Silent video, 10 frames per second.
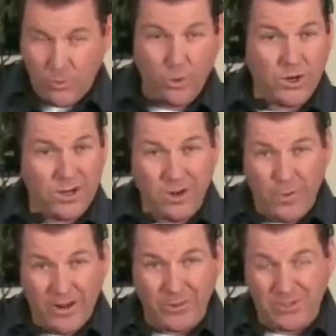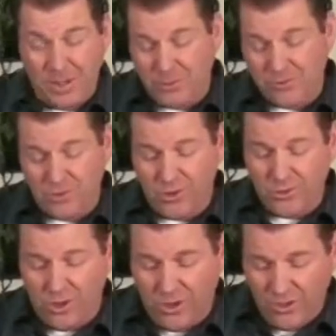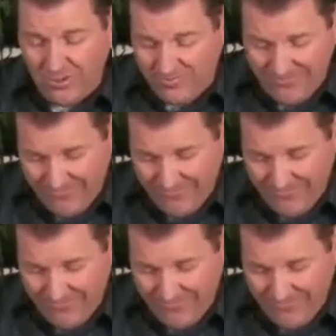working our way to a double stroke roll.